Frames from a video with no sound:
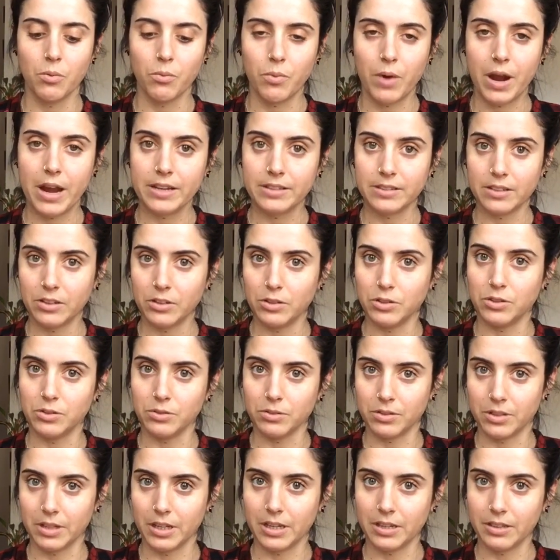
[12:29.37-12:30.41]
ways that you
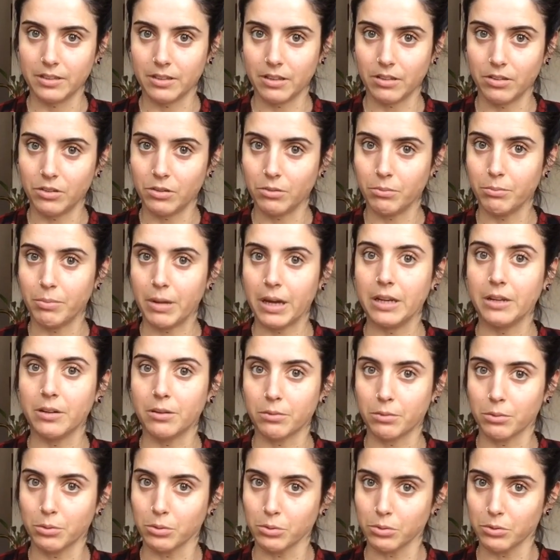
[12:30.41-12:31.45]
do things and you don't bend
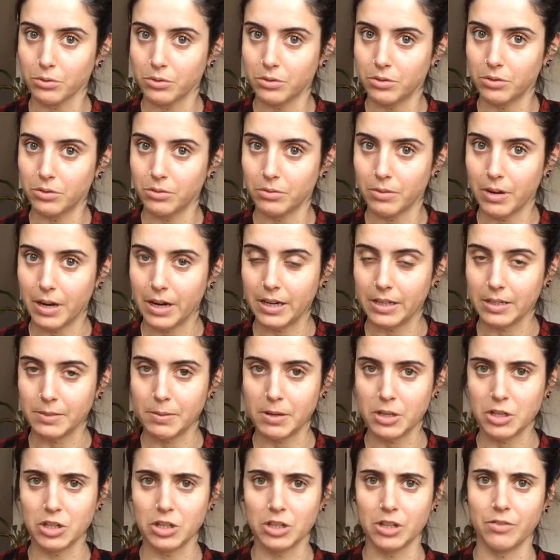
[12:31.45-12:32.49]
the rules, right?
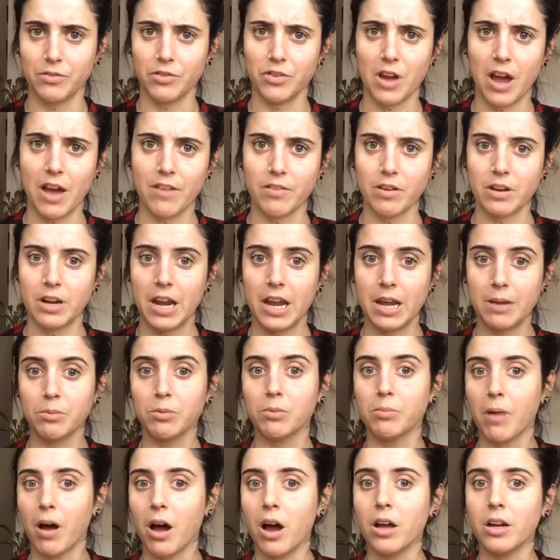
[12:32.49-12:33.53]
Especially if you have an
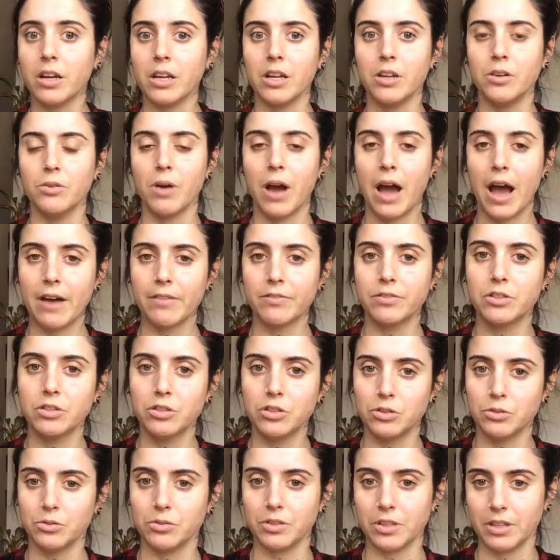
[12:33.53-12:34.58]
able body, you have to
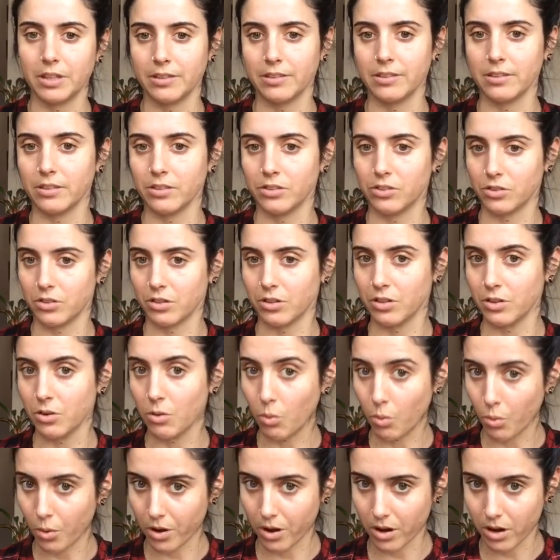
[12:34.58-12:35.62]
do things in a certain
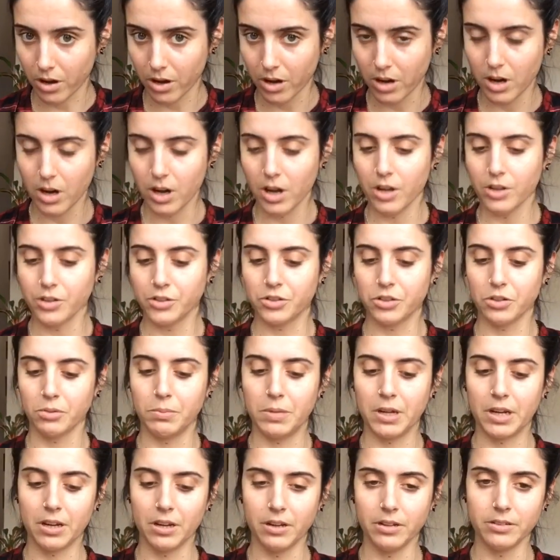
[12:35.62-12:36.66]
order. So
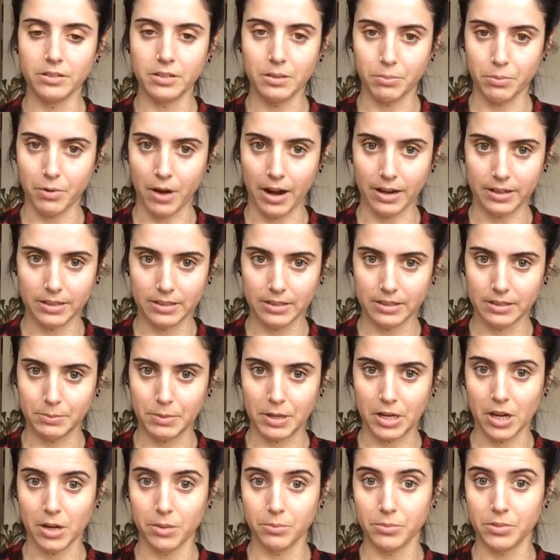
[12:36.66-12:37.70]
because the practice
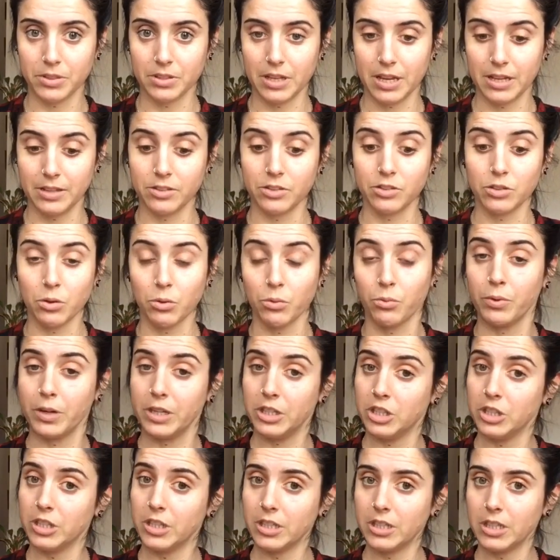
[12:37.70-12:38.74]
is so
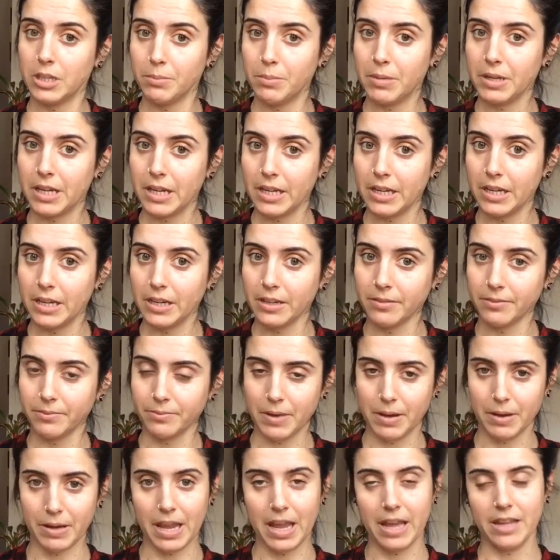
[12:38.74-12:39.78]
rigid at the beginning,
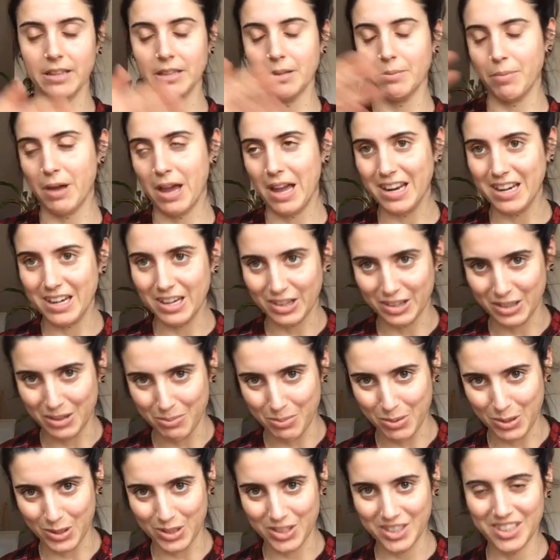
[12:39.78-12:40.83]
again, depending on the
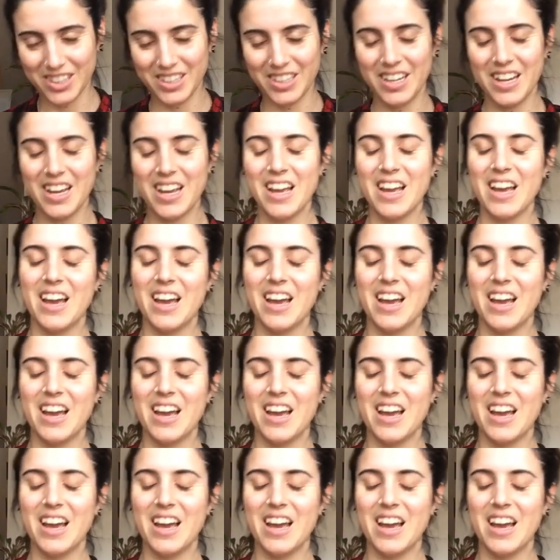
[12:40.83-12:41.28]
person,